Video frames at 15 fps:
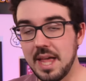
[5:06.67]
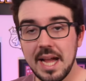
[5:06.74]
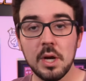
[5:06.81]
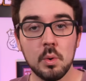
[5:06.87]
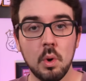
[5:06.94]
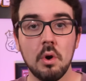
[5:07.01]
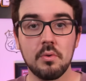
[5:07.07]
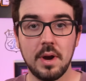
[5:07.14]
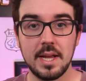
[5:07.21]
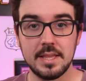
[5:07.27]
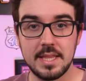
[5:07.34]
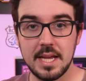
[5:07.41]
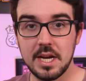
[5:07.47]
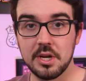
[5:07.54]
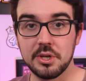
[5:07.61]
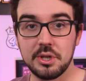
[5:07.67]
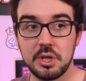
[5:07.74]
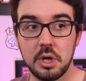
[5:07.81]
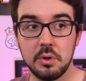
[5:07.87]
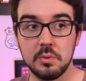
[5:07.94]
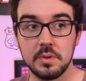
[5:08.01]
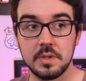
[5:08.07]
That quote right there
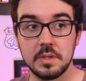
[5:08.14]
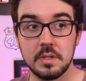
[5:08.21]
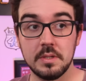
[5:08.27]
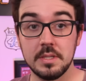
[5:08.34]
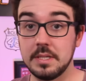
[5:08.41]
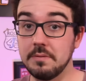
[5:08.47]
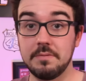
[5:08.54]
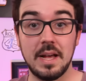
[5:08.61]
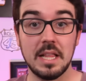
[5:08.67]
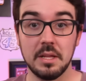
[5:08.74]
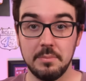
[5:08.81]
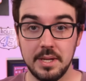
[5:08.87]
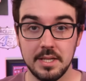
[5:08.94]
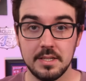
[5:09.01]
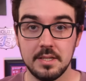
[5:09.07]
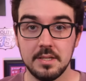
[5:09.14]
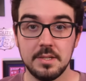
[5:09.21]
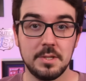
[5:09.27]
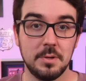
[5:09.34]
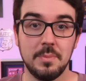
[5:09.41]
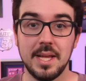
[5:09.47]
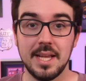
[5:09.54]
shows development
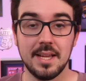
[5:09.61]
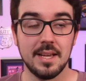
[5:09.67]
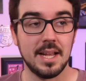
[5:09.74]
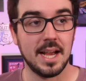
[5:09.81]
to me.